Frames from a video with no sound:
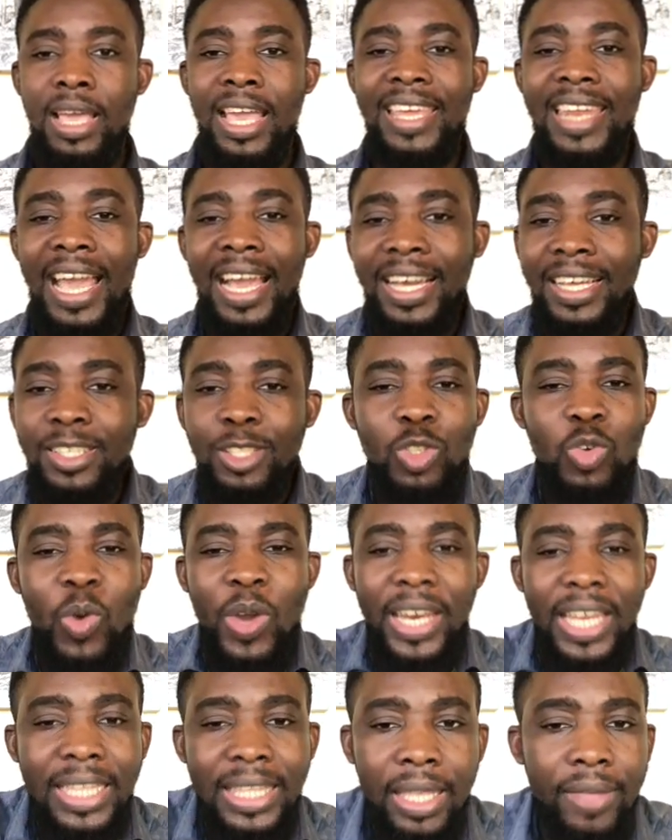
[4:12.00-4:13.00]
and I can't do
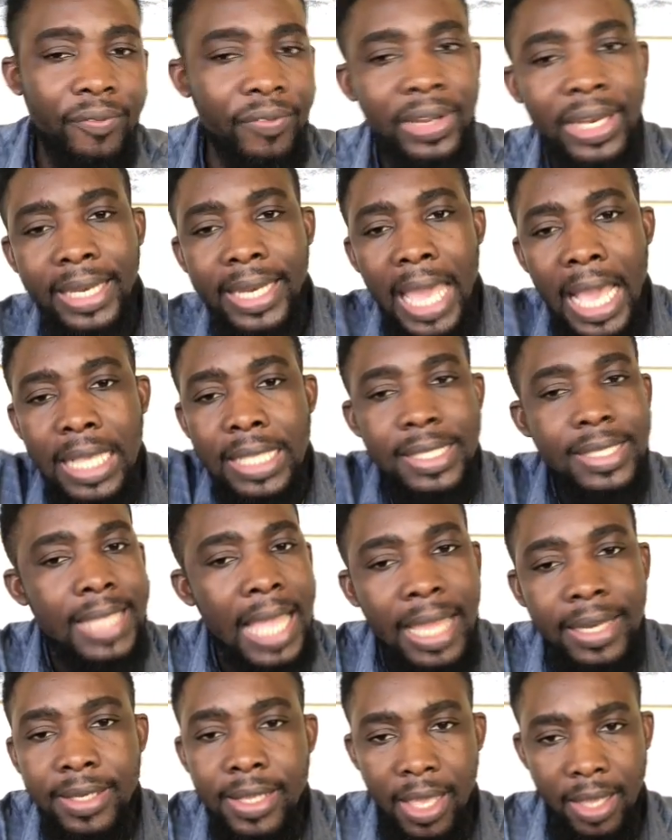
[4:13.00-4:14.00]
anything for the next
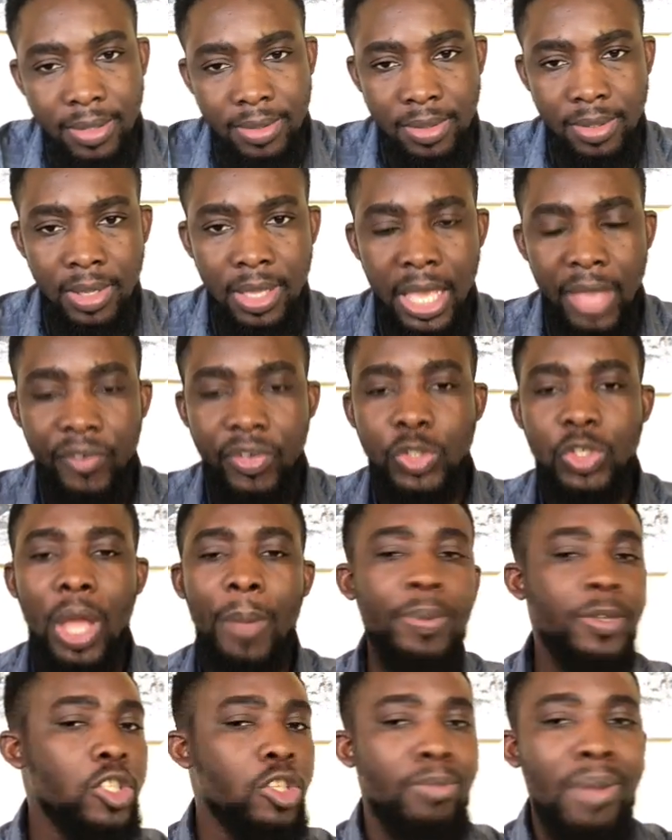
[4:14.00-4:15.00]
10 years, if it should
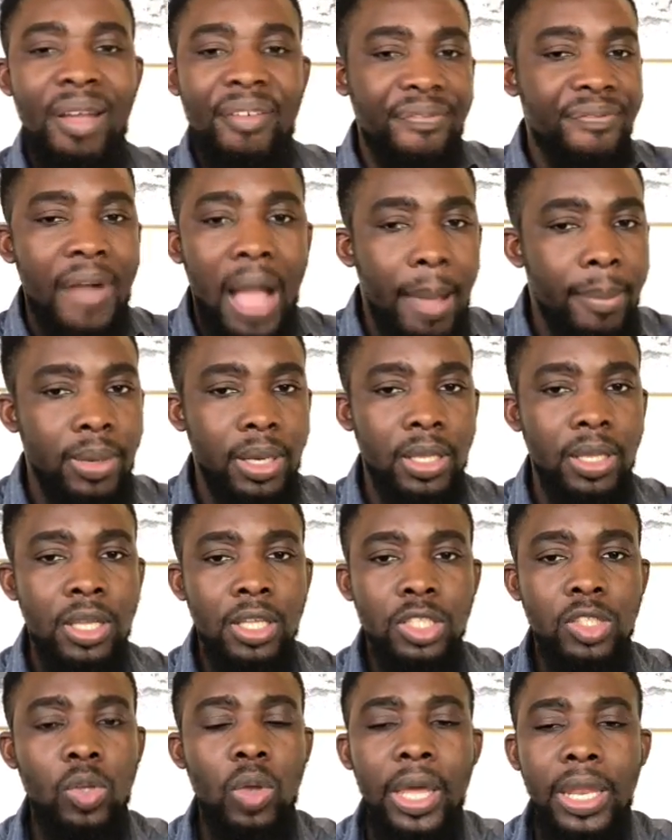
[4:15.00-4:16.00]
happen to my family,
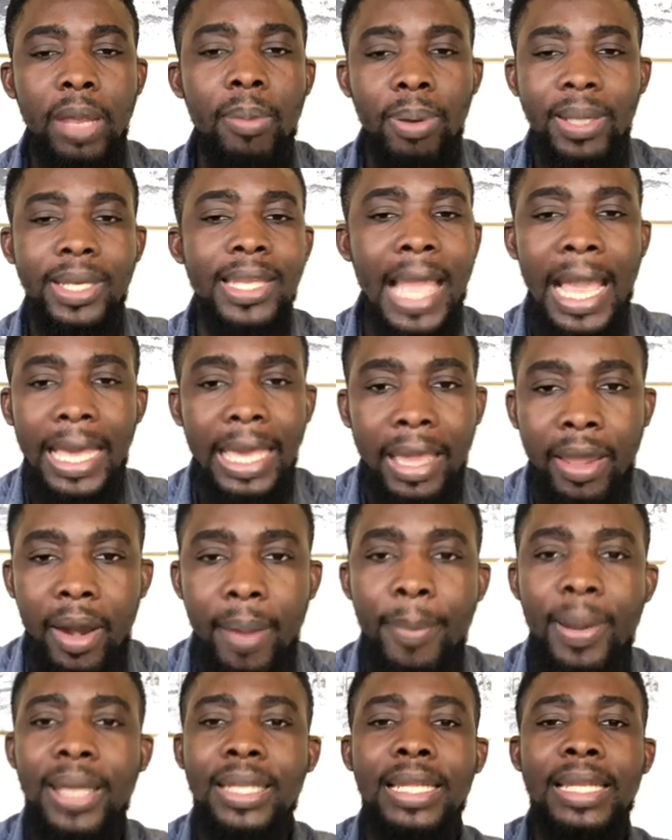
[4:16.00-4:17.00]
to anybody I care
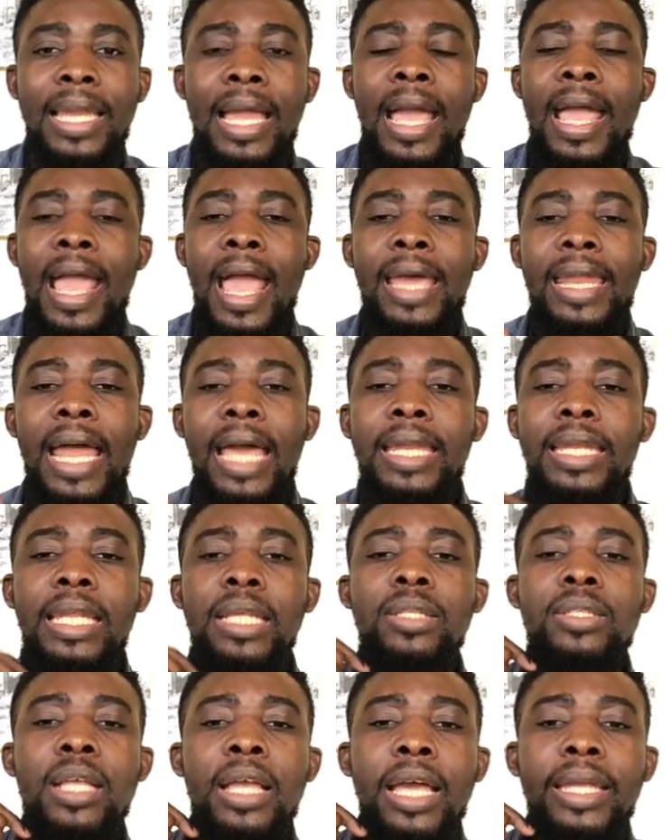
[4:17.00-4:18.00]
about, and
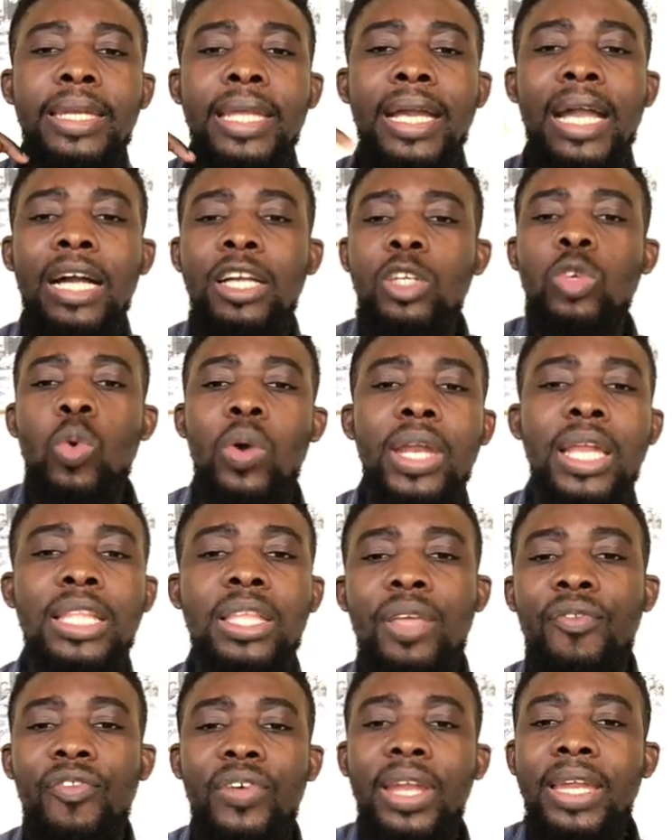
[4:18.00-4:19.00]
they can't do
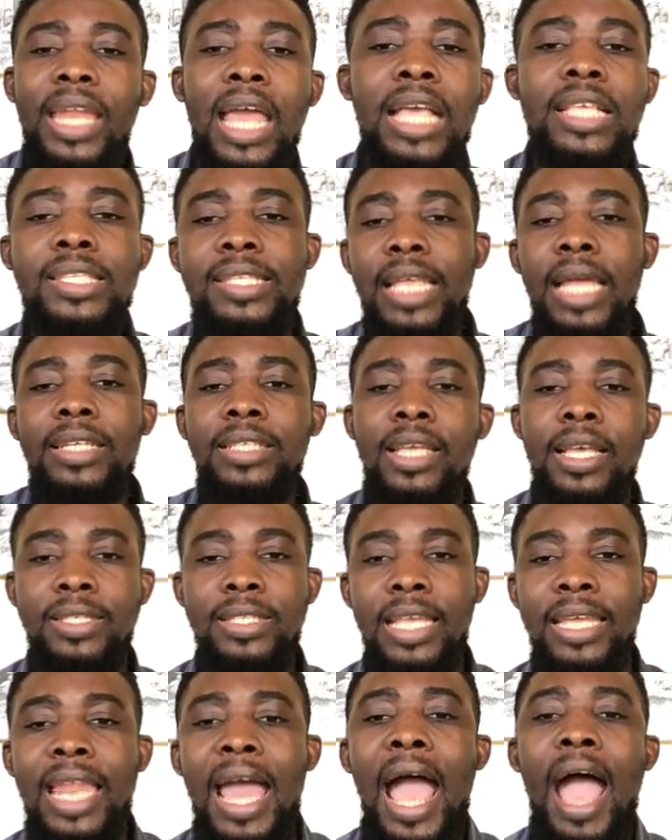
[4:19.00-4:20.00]
anything for the next 10
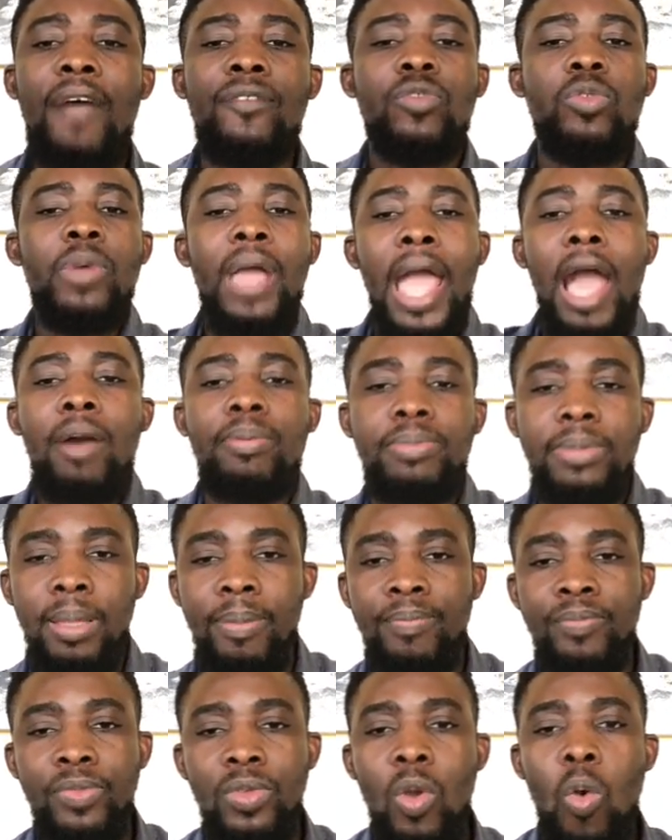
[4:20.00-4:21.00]
years and I have to help them,